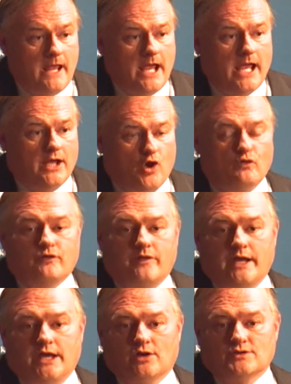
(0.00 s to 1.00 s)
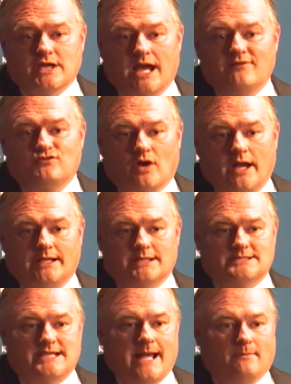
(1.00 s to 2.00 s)
And over the years, I've tried to
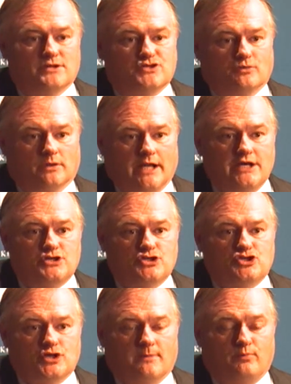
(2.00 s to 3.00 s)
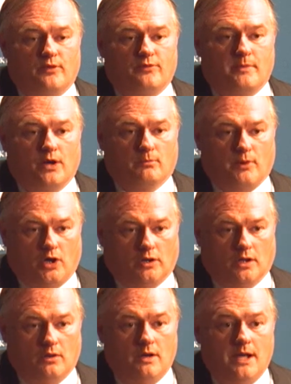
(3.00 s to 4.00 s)
establish a relationship with Mayor
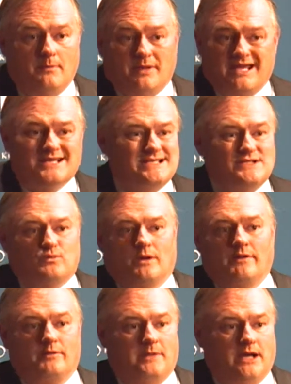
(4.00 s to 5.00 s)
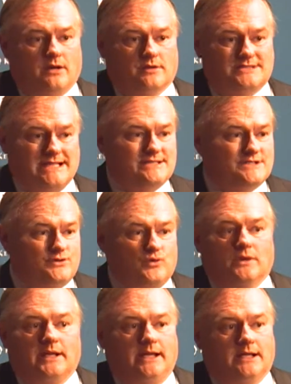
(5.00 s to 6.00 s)
Barlow because he's one of the mayors. He's the
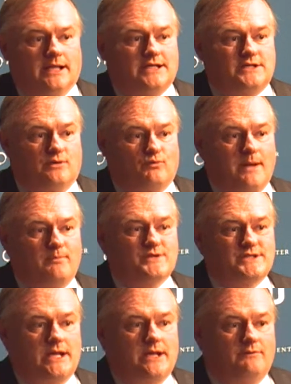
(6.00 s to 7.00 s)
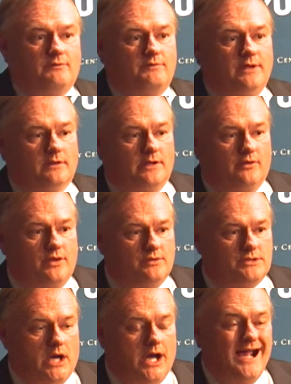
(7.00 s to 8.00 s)
duly elected representative of Hilldale,
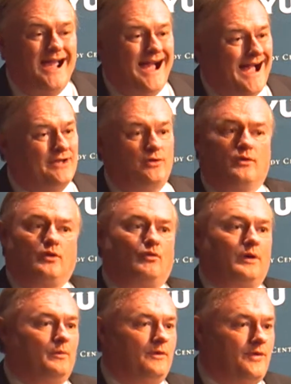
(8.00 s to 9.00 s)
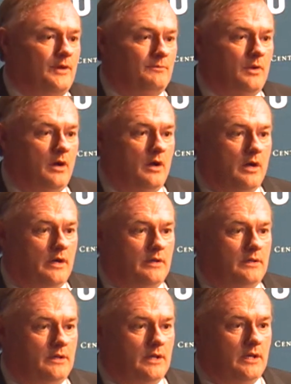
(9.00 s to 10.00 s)
Utah. I don't agree with him
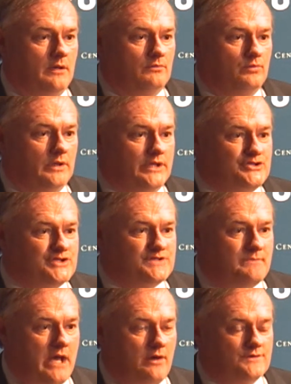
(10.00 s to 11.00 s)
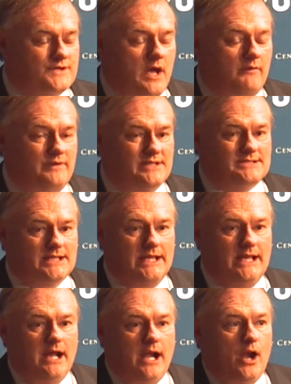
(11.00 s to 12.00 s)
on religious matters,
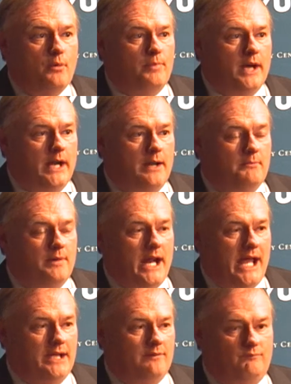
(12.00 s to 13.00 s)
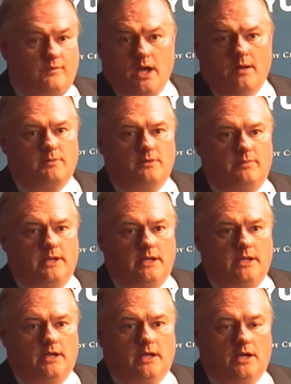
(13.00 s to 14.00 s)
obviously, but I have come to
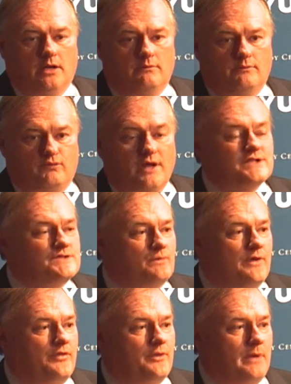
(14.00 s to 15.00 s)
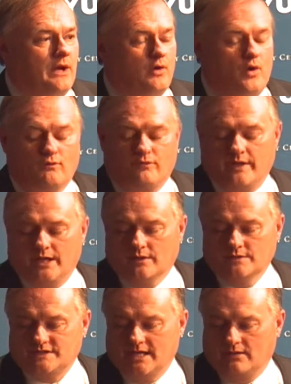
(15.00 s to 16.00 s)
be friends with the mayor over the
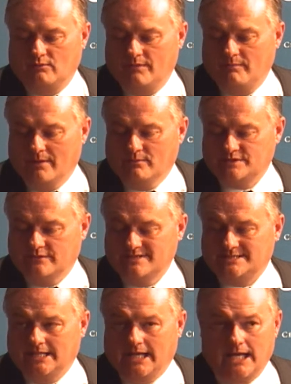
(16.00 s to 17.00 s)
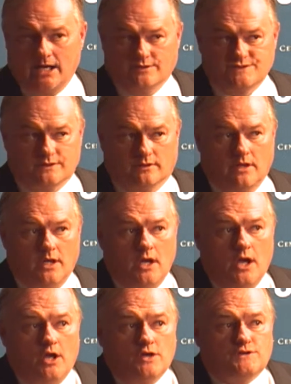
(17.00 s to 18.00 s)
years and with members of his city council.
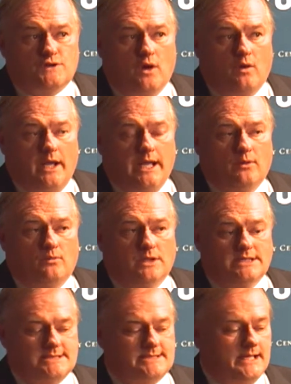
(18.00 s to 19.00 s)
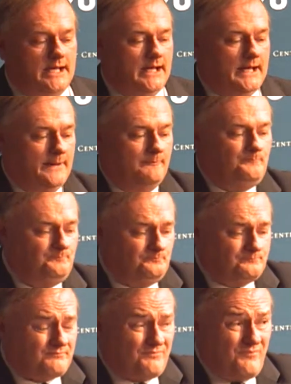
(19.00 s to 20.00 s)
So it was
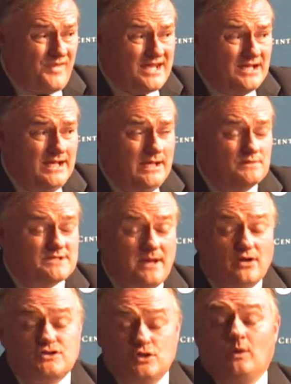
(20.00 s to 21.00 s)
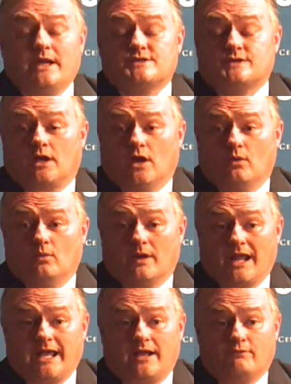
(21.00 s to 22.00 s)
about 2 weeks ago when
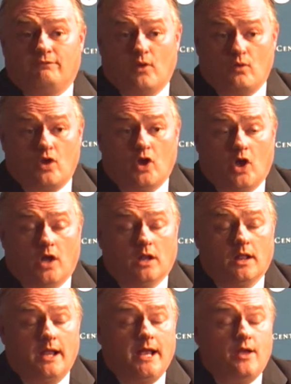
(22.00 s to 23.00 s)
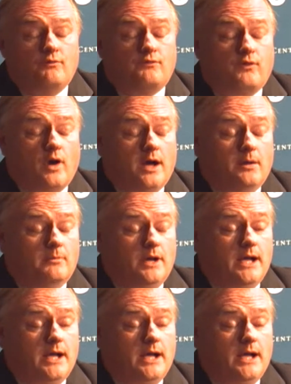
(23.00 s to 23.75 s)
I get a phone call from,